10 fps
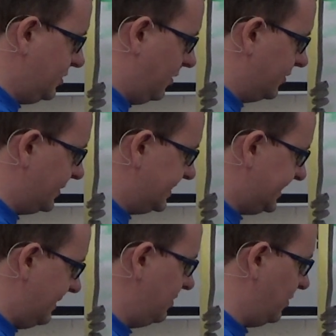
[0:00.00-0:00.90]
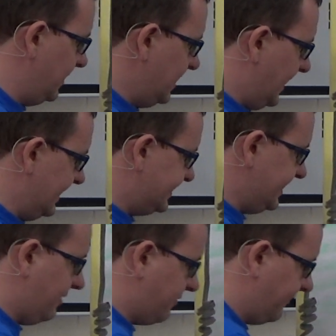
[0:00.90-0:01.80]
God with Samuel and
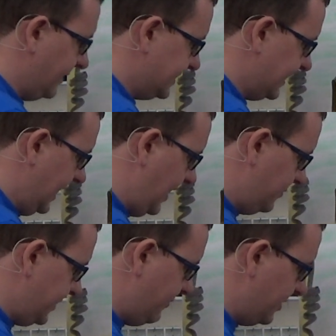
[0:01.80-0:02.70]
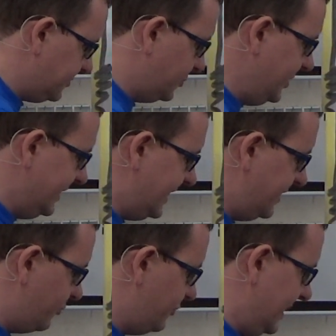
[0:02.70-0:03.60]
sacrifice the cow, they were
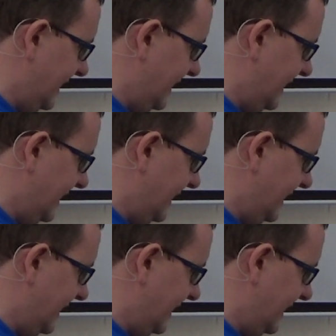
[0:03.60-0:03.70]
really, really